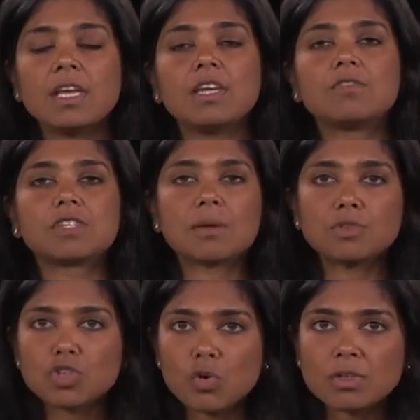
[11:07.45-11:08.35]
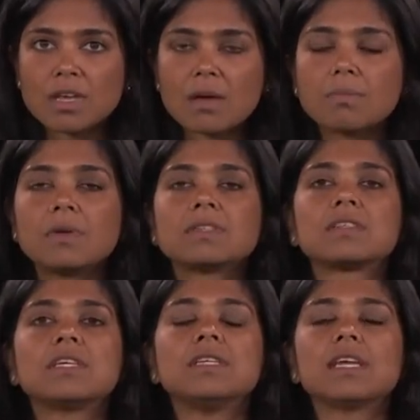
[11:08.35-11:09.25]
If the temperature goes up,
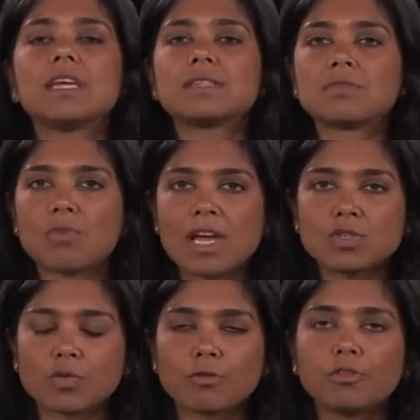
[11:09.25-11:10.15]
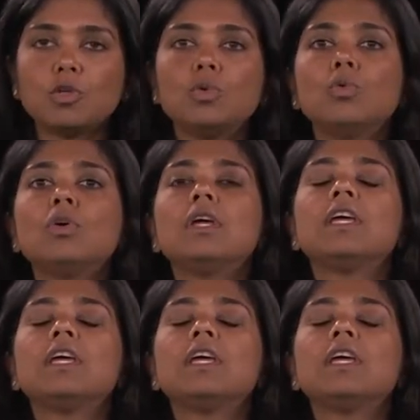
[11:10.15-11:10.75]
indicates rise of flu.